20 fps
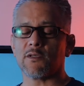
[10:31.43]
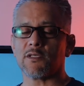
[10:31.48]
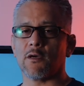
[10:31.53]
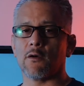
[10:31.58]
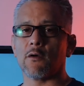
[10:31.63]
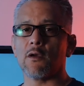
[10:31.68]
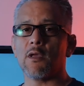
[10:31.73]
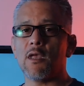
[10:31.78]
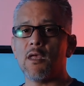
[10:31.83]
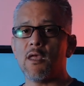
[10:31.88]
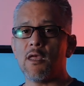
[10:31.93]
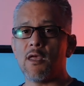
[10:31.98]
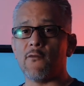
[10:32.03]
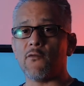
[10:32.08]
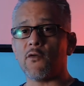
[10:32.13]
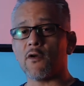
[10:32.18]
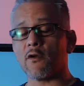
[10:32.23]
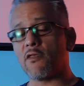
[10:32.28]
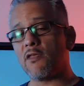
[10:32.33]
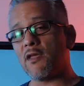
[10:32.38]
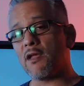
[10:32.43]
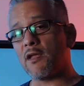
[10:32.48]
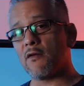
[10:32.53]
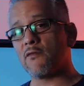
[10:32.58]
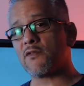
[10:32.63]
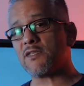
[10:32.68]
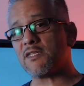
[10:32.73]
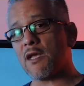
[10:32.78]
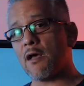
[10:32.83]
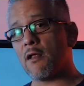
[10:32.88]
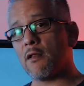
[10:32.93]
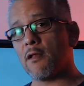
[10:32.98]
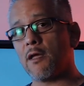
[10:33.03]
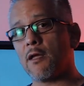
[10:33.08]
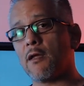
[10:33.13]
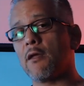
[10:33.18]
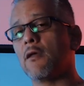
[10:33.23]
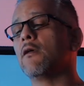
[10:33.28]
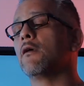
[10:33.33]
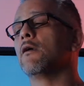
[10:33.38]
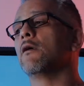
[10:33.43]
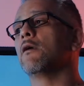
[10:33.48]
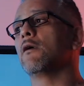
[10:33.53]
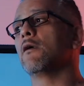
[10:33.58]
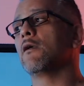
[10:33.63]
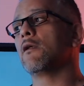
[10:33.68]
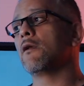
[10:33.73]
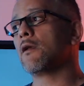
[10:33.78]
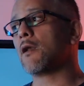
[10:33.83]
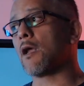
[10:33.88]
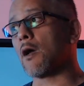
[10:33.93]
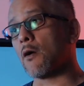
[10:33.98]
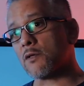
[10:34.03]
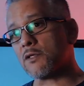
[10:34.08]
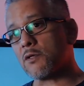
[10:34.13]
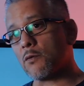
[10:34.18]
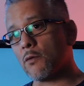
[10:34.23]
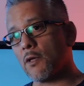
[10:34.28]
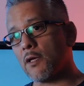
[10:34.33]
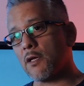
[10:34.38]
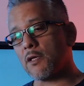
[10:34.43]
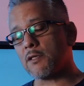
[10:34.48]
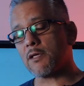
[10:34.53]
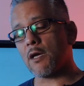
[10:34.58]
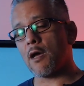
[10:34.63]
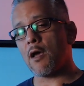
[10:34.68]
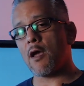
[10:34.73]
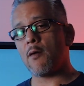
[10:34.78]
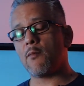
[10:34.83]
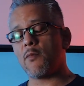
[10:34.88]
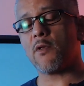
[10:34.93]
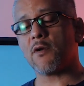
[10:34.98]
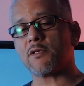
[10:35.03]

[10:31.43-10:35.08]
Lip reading: So if you're thinking of selling, now is a really good time.